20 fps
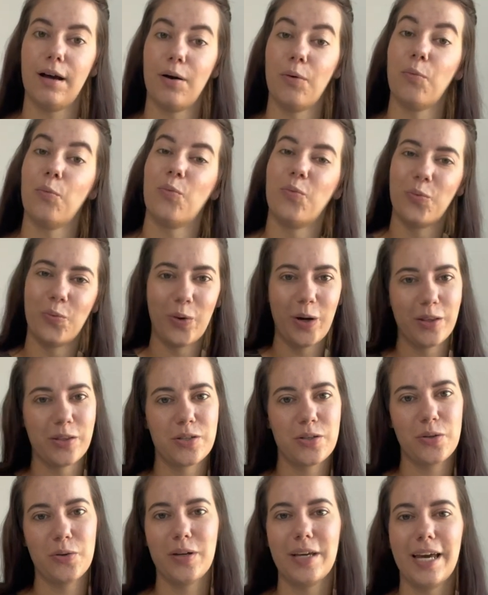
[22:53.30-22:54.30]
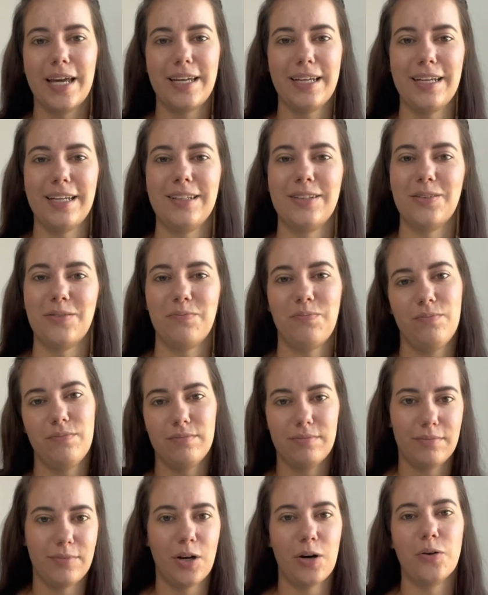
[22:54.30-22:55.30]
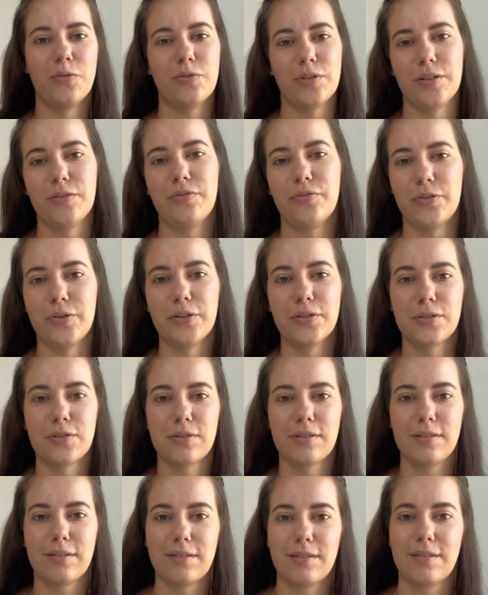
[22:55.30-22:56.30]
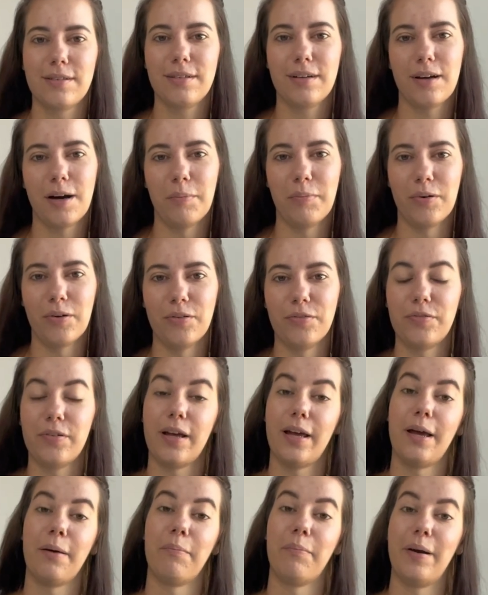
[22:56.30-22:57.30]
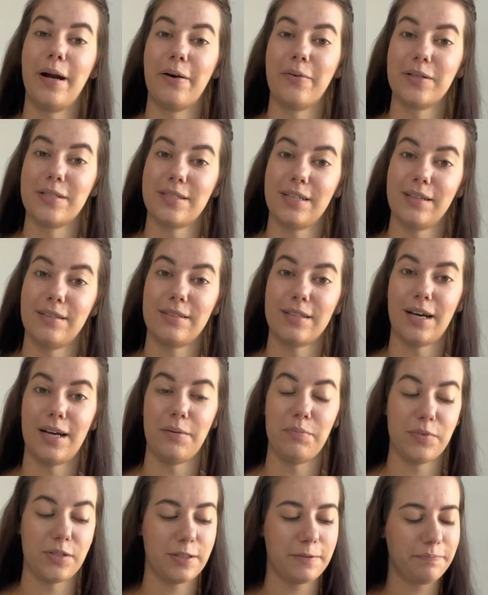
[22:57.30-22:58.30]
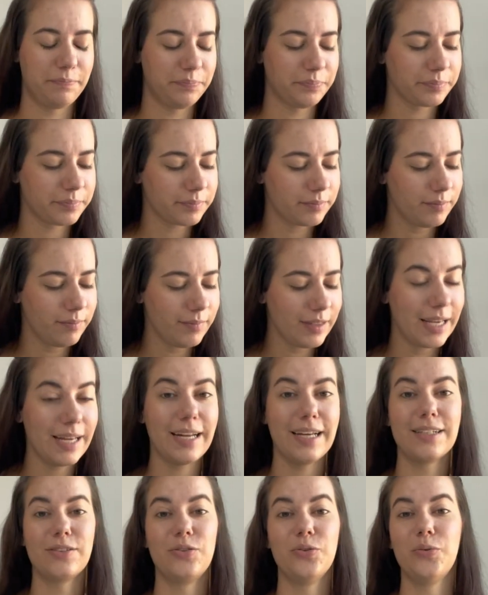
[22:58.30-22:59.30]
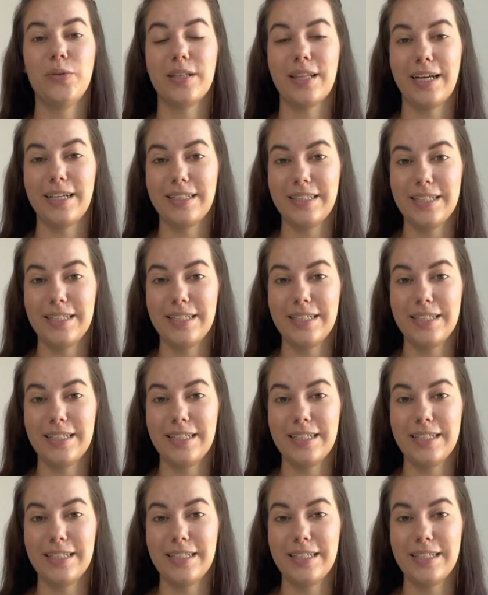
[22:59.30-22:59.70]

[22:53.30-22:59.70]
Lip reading: once you get in over the first couple of embarrassing times. And I do it like this